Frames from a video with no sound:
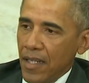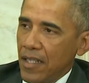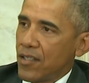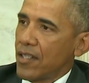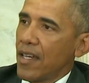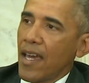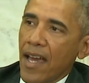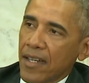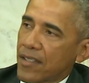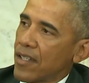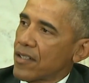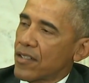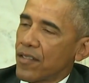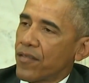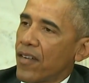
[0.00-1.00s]
easy
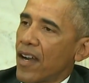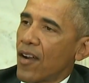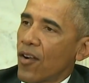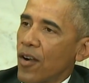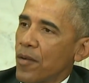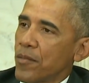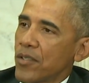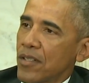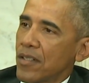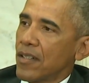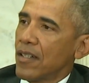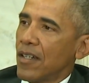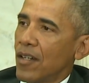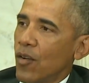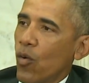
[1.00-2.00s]
access to firearms,